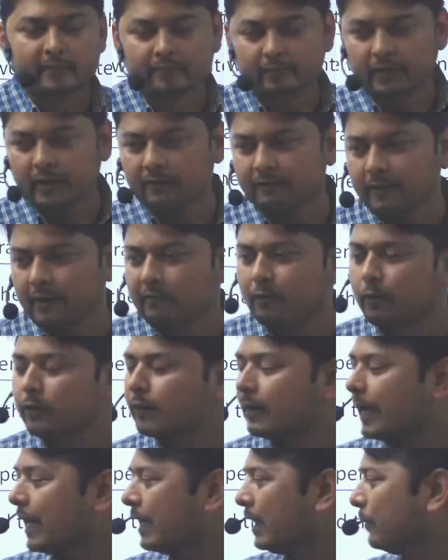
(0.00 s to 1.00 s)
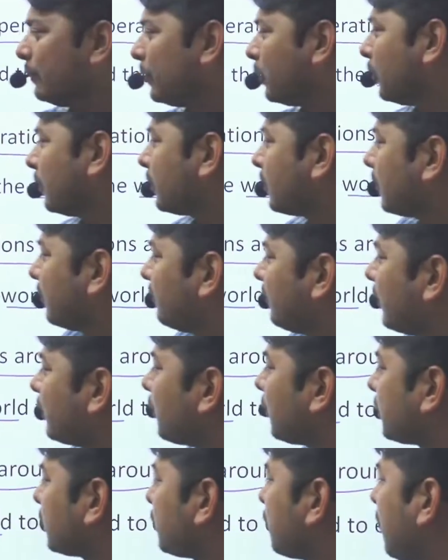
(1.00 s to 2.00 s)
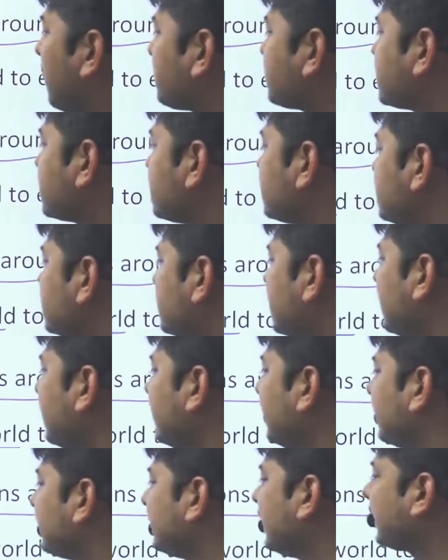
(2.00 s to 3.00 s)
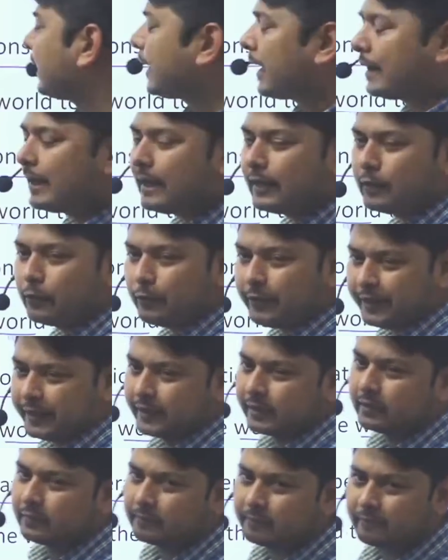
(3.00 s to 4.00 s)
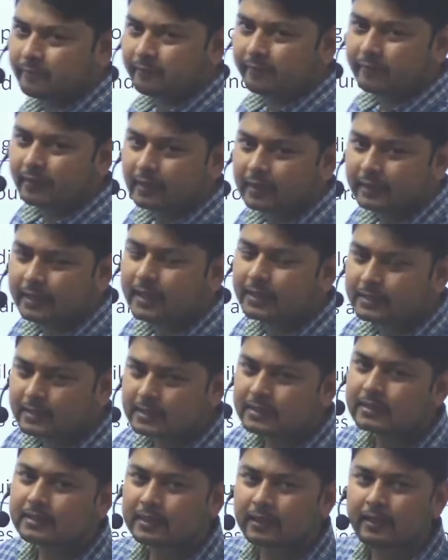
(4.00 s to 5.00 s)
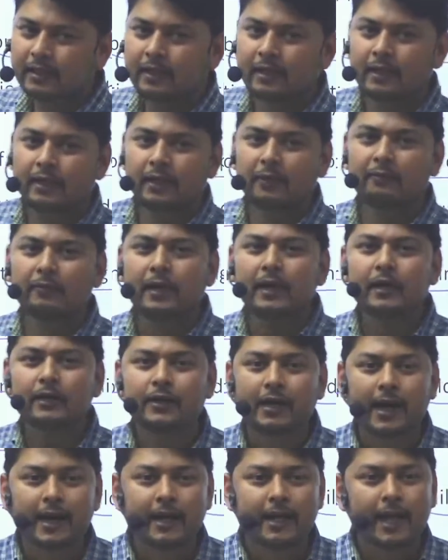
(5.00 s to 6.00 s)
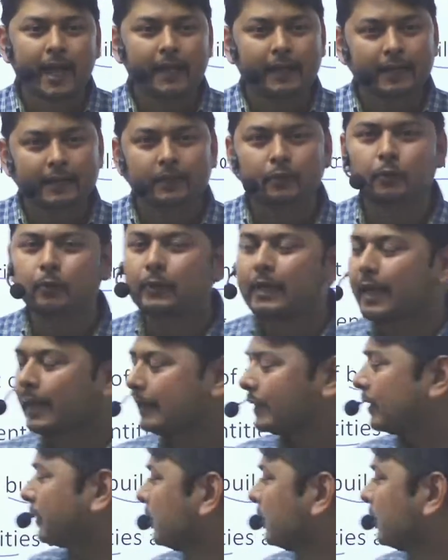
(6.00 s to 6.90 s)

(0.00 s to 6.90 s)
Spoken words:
one or two options, then can I do it? Yes. If I'll try, I can do that.